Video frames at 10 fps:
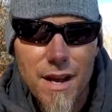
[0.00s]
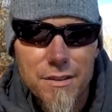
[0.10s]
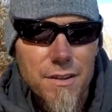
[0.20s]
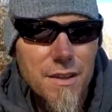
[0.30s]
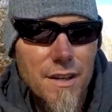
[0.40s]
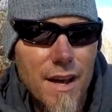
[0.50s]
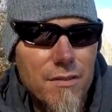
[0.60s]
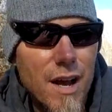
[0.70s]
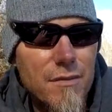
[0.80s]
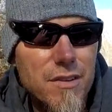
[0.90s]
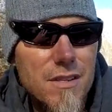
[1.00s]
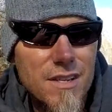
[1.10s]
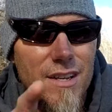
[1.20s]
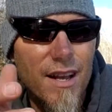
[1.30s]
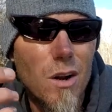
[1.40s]
out there that you have confidence
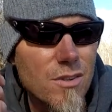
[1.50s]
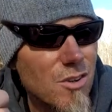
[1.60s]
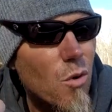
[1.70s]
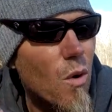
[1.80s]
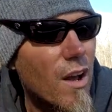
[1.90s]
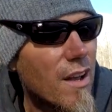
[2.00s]
in and also